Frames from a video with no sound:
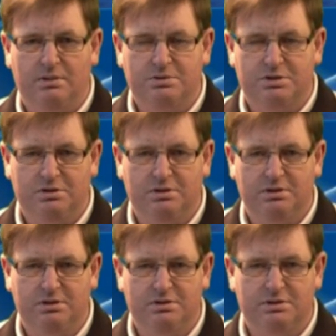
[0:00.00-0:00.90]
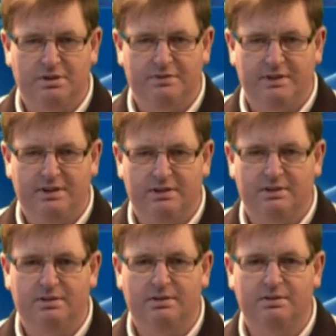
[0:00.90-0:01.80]
I'm sure you
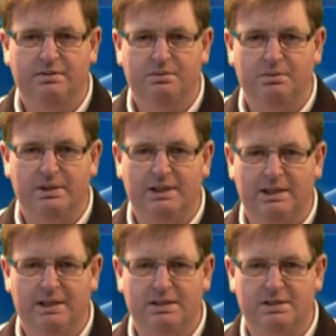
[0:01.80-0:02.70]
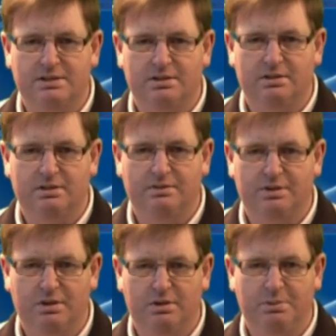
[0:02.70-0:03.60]
have realised or have
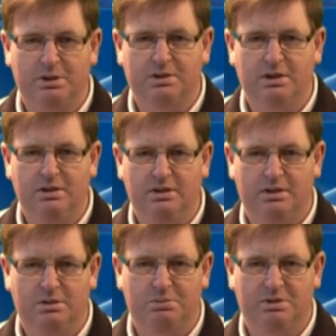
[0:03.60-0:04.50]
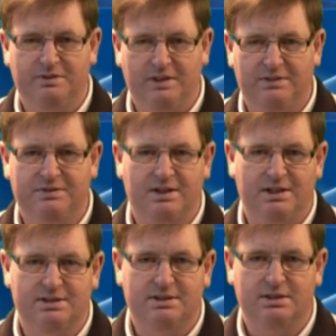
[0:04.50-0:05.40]
heard about the number of death
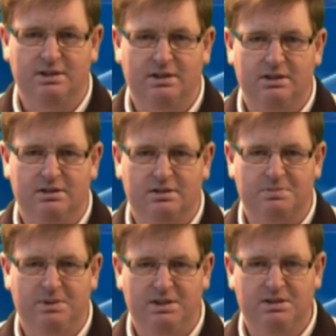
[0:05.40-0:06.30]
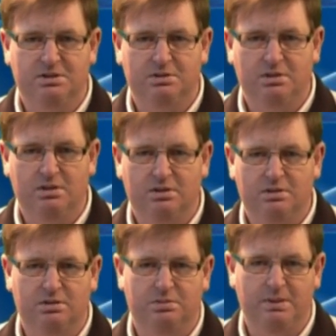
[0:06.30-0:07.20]
threats that's been issued
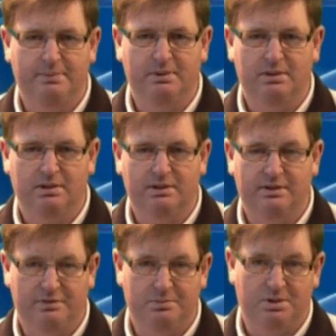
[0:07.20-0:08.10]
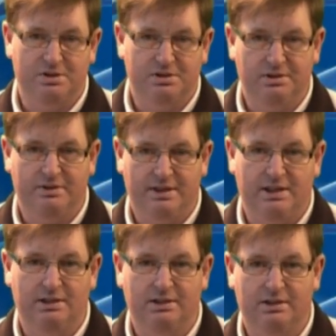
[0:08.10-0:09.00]
to people in different parts of Northern
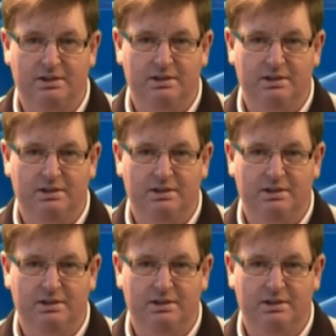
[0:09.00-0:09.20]
Ireland.